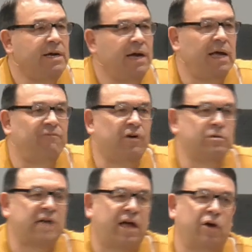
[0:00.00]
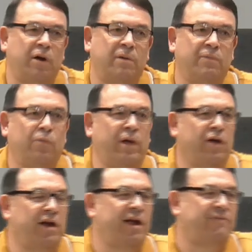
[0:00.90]
And folks, I could have we could
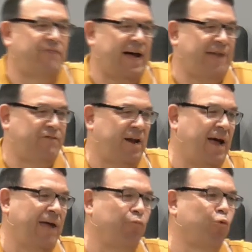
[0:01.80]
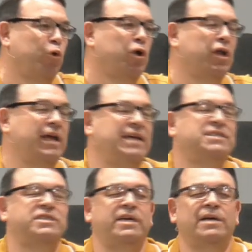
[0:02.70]
have done five tonight, real
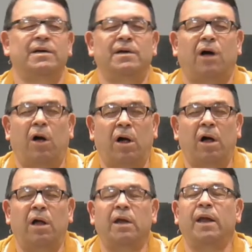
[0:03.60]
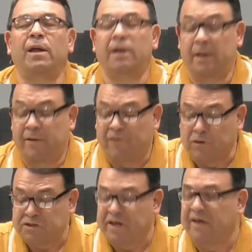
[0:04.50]
easy, on
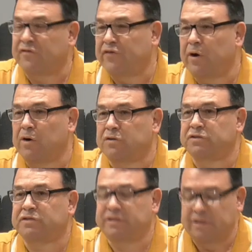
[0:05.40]
first things first.